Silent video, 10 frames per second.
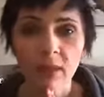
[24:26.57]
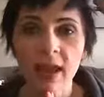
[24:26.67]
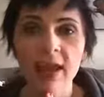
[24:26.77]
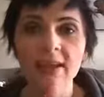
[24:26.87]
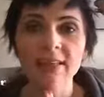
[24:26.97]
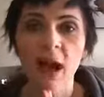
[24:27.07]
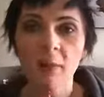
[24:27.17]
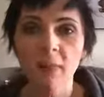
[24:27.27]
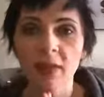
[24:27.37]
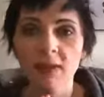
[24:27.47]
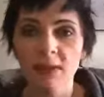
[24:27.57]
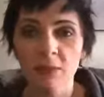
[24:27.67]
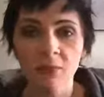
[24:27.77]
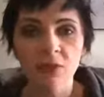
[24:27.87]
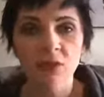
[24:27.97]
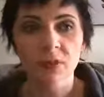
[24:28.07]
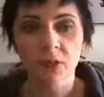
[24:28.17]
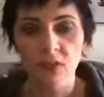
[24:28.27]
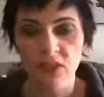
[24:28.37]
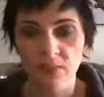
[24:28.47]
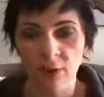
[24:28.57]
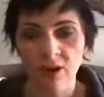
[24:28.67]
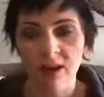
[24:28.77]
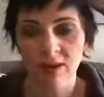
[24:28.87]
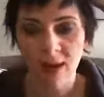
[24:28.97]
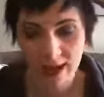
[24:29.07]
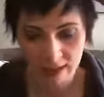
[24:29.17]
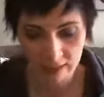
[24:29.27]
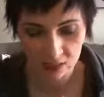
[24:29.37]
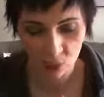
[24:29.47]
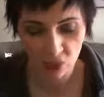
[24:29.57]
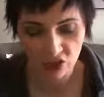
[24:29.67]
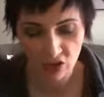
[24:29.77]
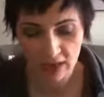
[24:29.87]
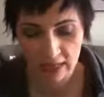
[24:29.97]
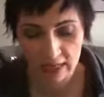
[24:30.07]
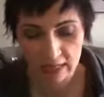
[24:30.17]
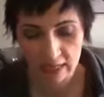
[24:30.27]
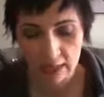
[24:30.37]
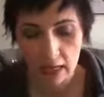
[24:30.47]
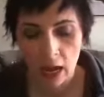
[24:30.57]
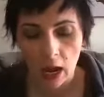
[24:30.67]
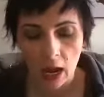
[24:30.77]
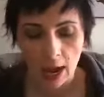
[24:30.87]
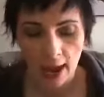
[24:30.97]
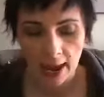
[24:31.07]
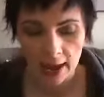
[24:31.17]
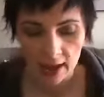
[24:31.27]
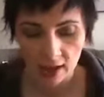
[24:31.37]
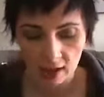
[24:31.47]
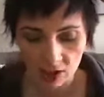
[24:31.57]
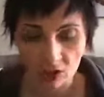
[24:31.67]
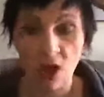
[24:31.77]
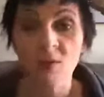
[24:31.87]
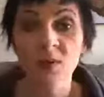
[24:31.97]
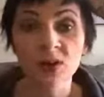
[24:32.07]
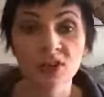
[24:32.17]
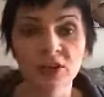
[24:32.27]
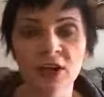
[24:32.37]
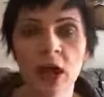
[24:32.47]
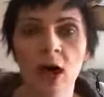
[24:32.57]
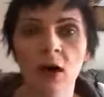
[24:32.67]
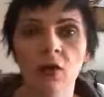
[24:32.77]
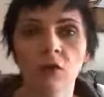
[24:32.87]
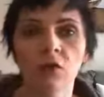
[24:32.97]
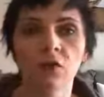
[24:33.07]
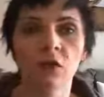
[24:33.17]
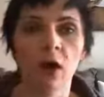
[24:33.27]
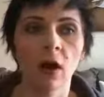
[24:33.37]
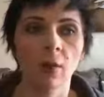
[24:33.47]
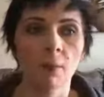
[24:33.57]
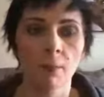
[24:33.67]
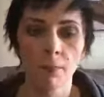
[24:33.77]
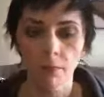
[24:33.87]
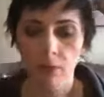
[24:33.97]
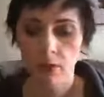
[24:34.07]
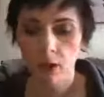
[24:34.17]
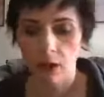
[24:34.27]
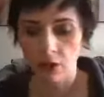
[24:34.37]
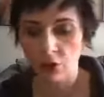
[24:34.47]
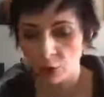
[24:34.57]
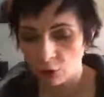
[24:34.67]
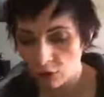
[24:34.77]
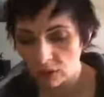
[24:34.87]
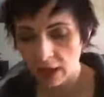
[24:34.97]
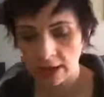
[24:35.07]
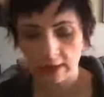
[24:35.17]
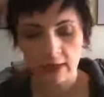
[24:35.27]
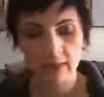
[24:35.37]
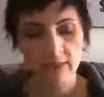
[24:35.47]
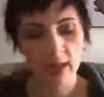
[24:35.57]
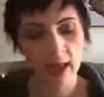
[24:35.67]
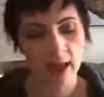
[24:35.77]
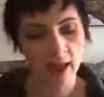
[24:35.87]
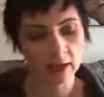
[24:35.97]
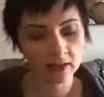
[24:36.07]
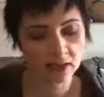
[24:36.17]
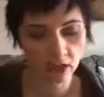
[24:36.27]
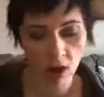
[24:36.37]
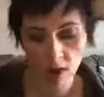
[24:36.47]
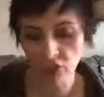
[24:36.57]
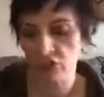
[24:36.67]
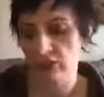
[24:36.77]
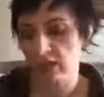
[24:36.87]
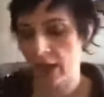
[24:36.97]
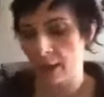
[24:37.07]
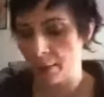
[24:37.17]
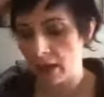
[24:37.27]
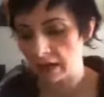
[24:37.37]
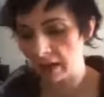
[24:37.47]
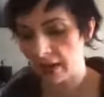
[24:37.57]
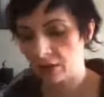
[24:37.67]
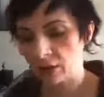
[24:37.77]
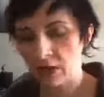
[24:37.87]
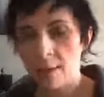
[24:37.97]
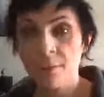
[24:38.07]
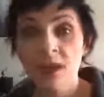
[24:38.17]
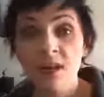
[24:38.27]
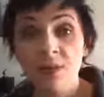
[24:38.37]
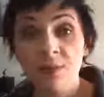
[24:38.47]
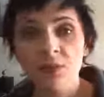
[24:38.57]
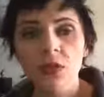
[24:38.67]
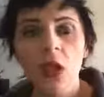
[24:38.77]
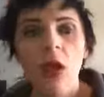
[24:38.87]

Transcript: it's come through something called the Spirit Alliance, which is a conglomeration of neuroscientists and psychologists and meditators and mediums